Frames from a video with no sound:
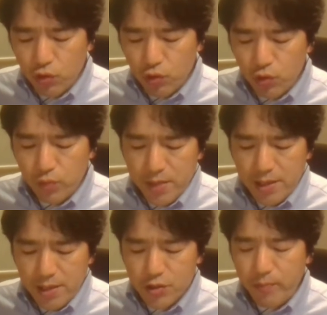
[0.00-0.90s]
to
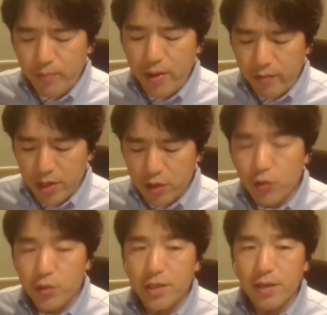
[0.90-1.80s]
be superior
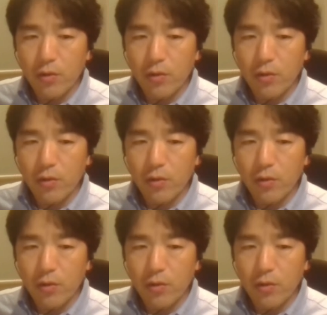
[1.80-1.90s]
to the